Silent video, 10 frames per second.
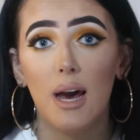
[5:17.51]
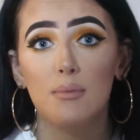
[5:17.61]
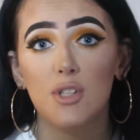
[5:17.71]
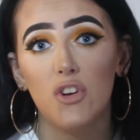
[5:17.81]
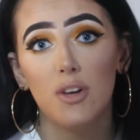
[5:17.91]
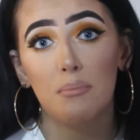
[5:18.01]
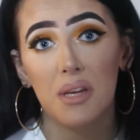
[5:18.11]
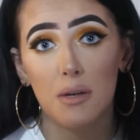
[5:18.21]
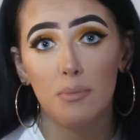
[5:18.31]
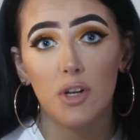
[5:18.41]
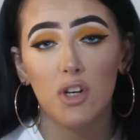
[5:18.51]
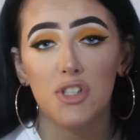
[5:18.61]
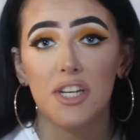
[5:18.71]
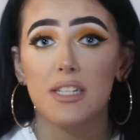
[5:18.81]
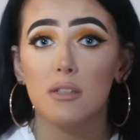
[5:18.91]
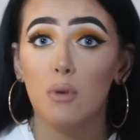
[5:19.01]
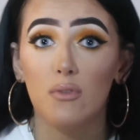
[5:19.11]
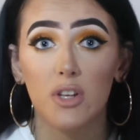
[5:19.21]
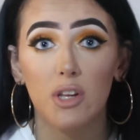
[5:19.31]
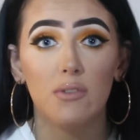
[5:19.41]
I'm studying media production at
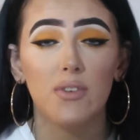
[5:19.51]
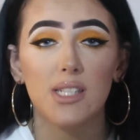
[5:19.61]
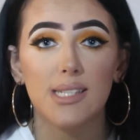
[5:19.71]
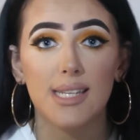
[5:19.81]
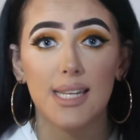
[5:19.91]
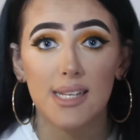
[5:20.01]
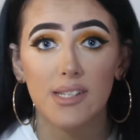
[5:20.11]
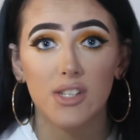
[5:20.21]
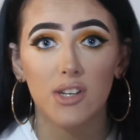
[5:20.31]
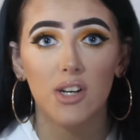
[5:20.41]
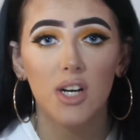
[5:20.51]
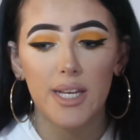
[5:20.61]
Montfort University in Leicester.